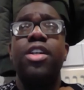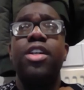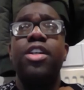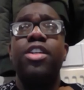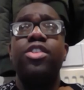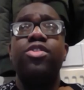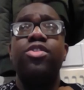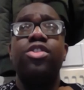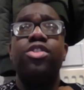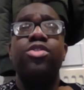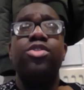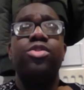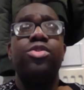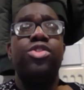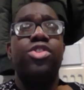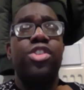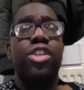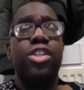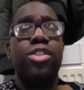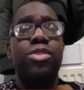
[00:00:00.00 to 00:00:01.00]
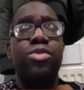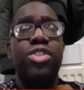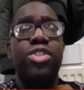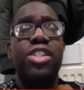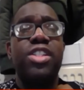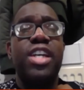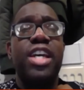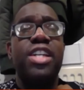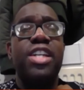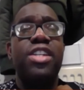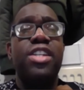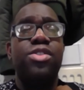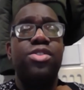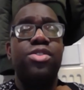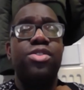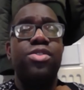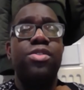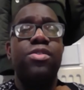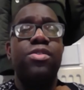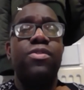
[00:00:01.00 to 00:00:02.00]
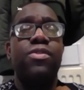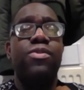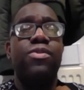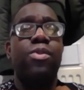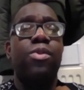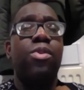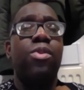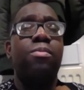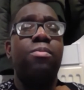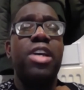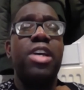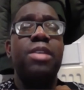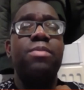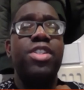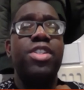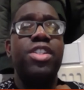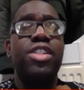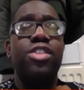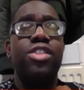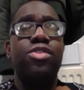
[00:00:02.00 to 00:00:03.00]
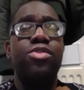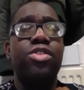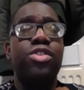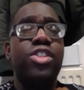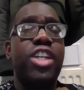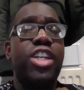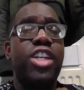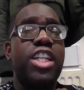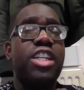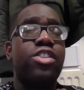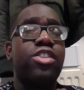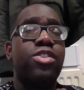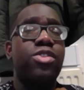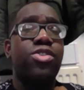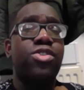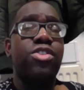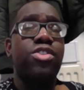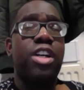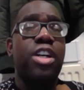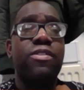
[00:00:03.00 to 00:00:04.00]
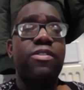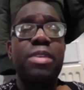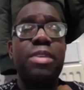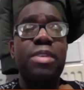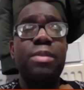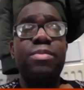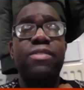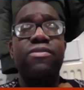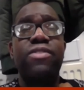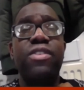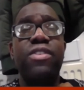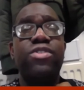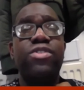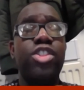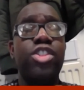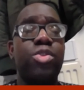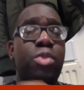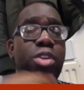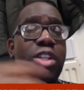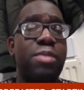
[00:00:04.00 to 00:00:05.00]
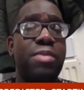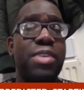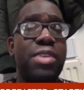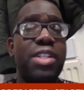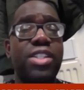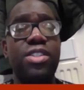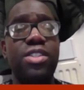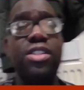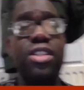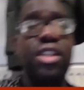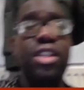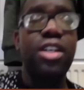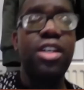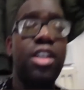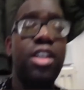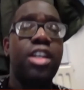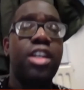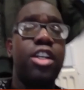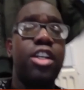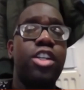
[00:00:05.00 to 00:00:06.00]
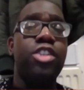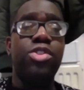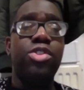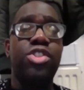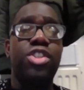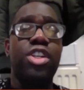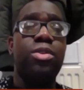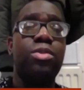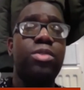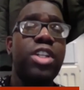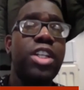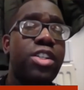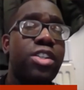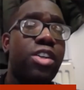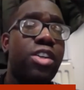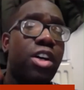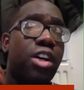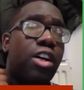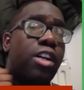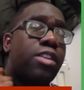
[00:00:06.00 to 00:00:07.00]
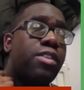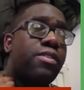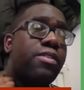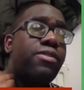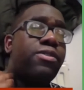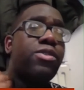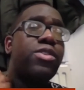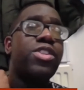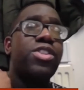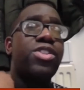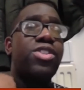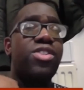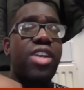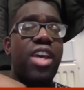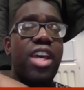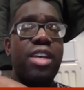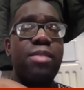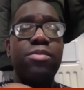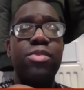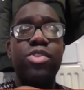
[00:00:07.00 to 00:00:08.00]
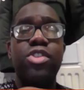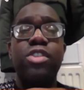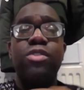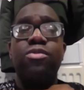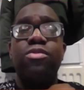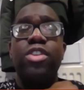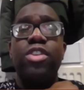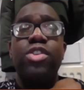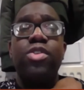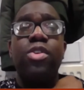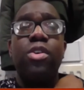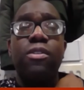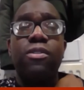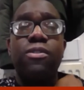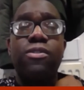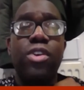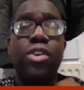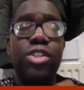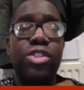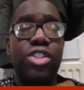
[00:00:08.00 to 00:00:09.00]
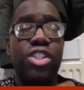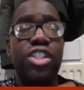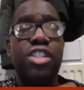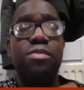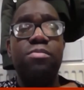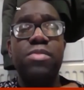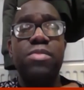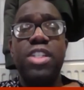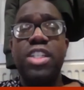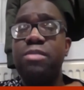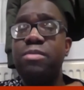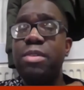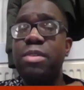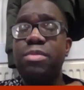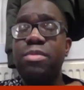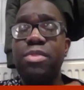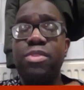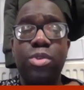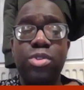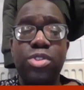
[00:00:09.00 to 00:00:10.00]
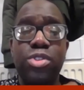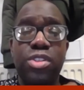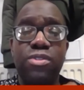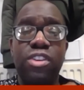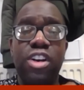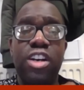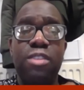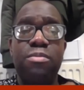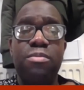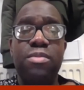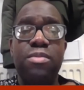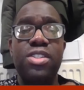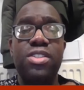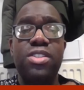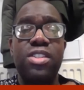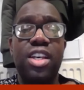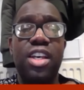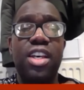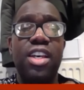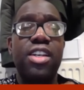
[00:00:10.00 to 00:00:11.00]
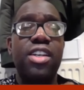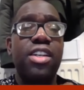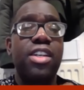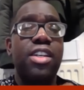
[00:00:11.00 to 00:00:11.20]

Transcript: You know, you sell Dean Henderson for maybe, you can get a good sign for maybe 15, 20 million. You sell Lingard for the same. So you've already got 30 million, maybe 45 million there.